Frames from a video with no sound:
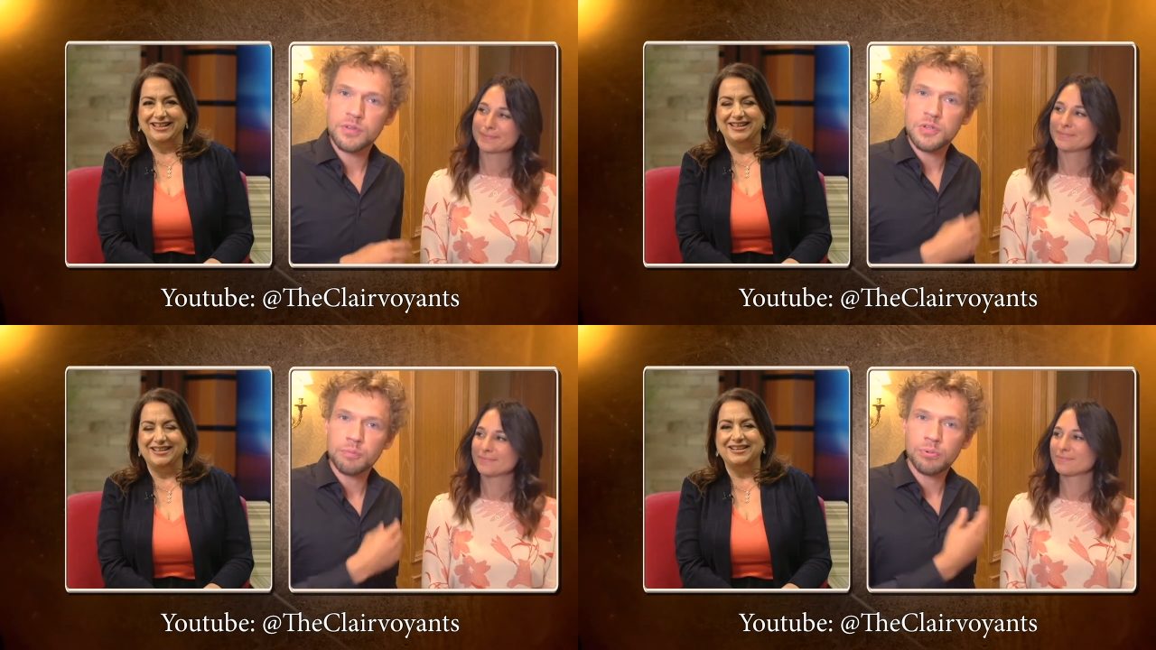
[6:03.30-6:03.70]
Speaker 1: to
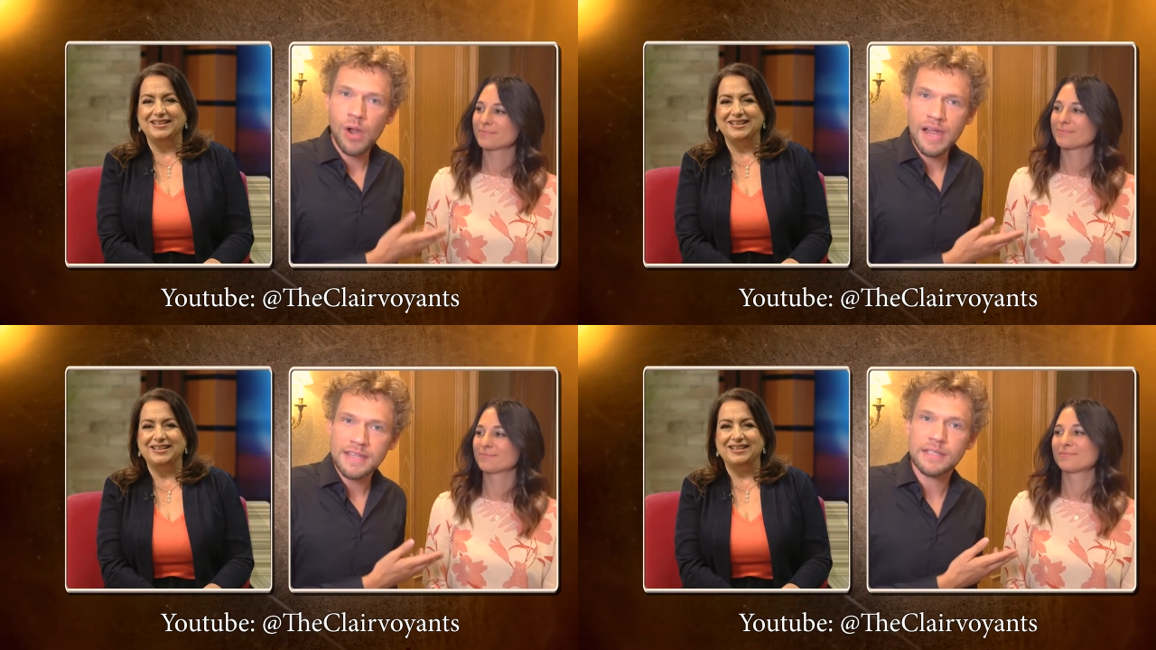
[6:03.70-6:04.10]

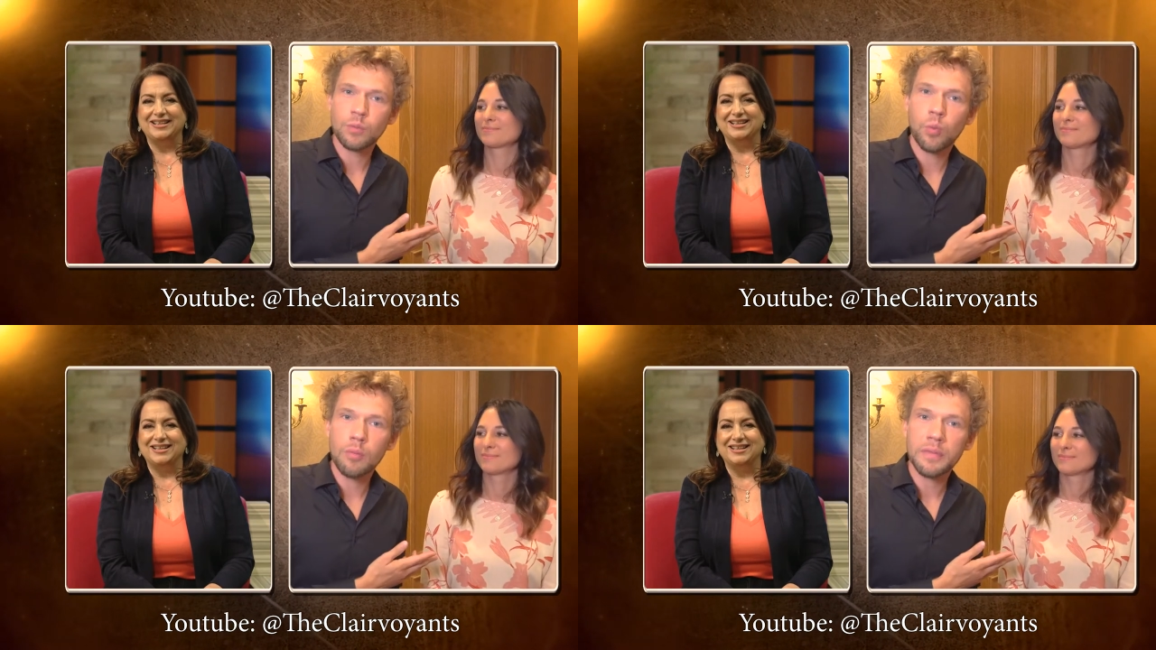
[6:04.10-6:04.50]
surprise a
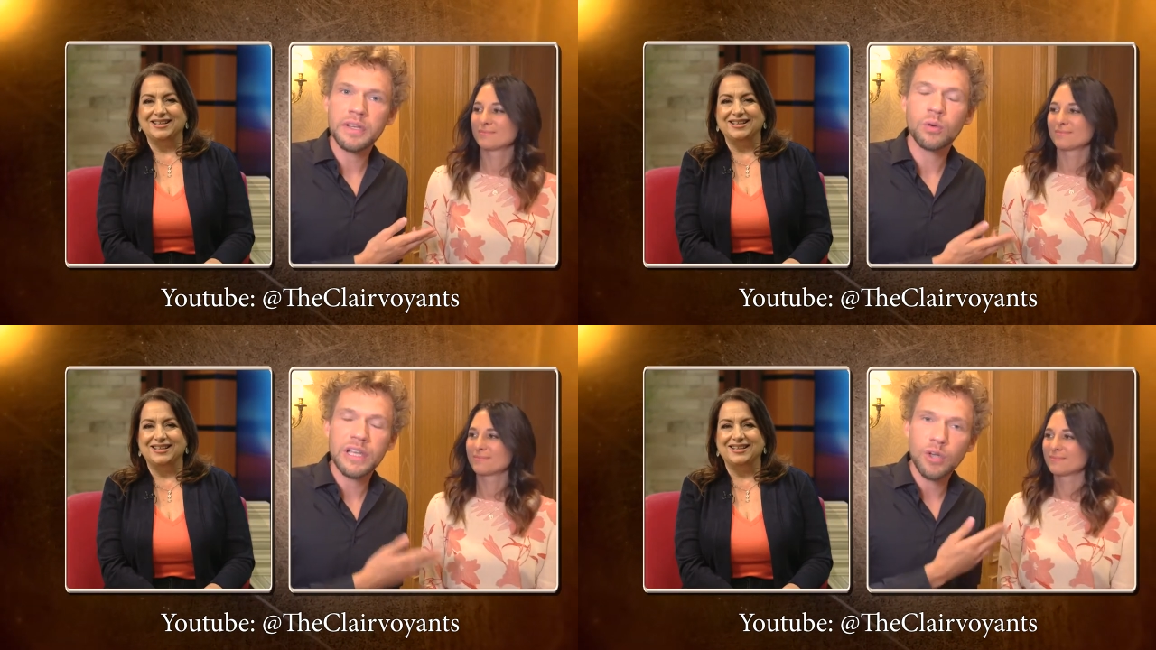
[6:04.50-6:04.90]
woman
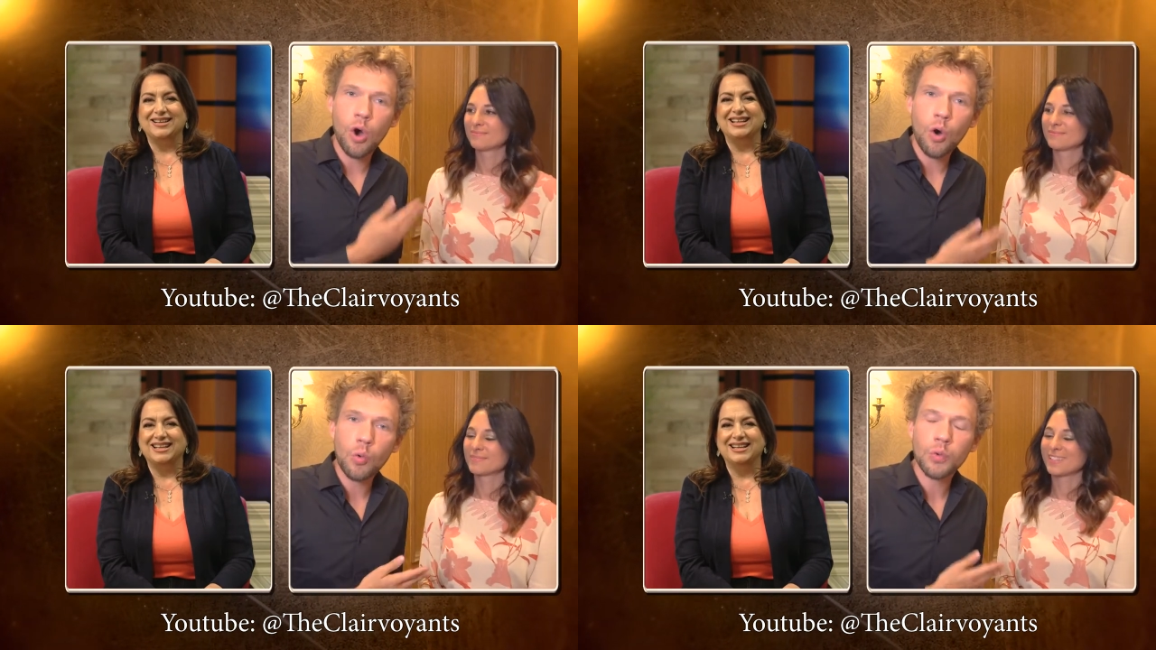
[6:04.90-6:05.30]
who can
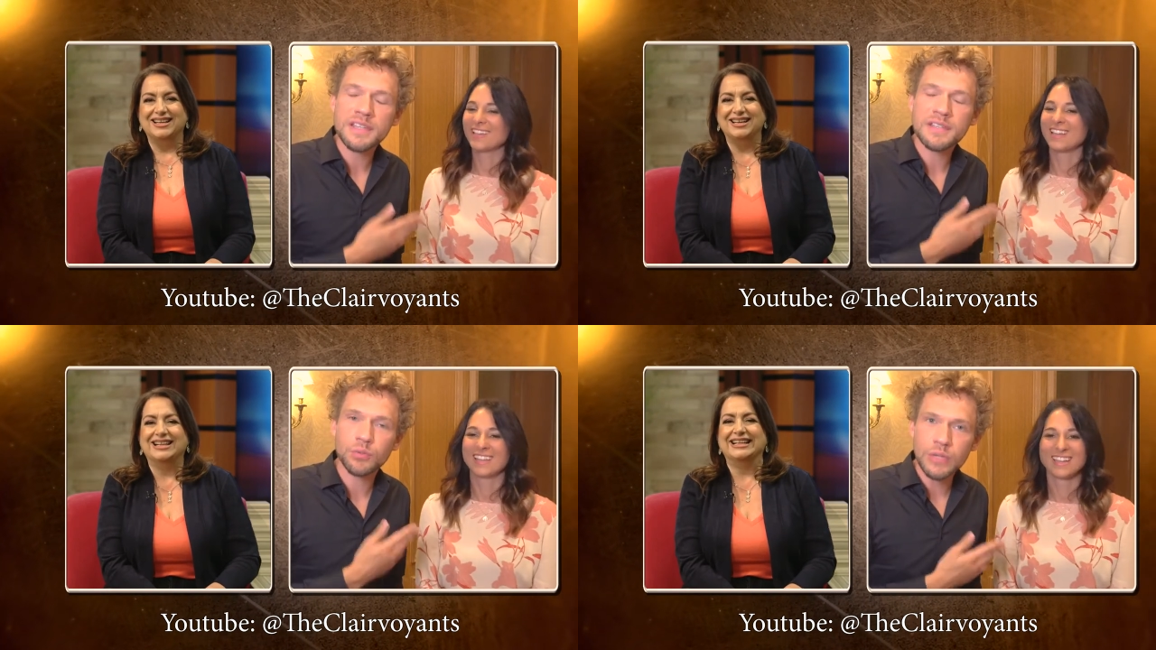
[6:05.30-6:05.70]
always
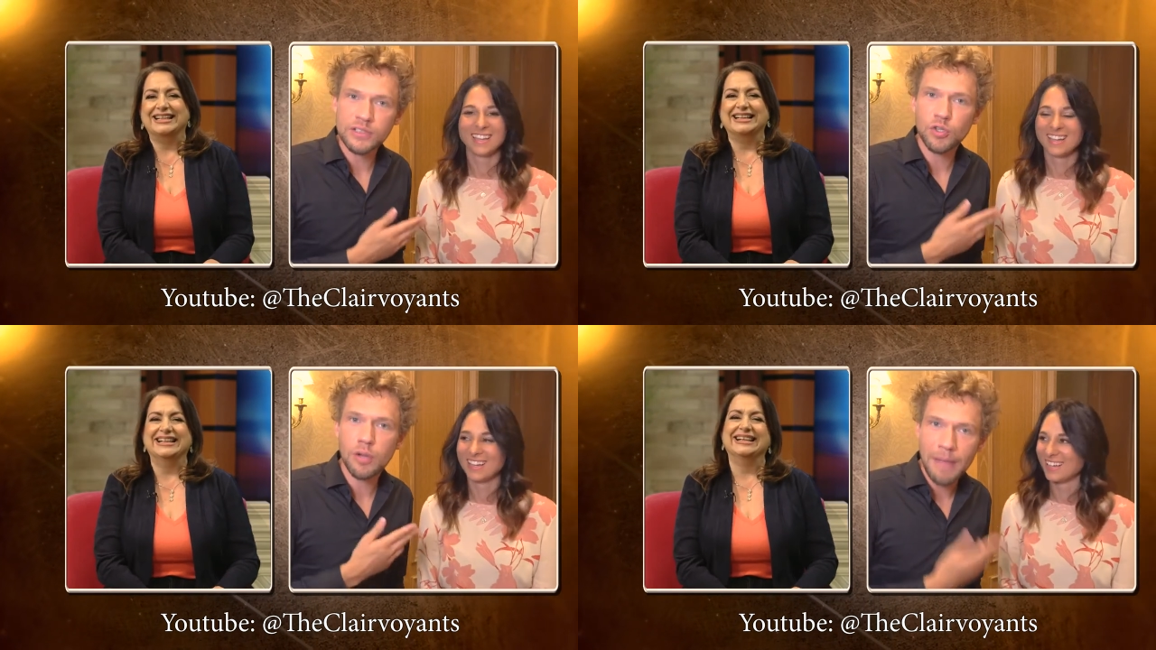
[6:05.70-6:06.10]
read
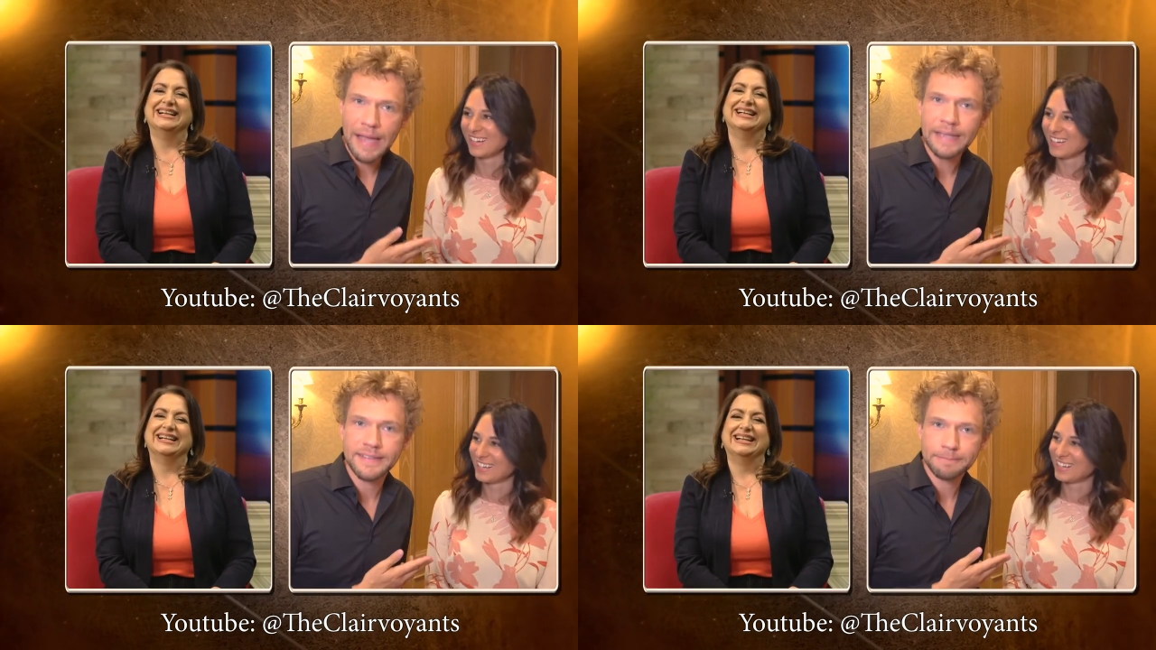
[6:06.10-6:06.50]
your mind.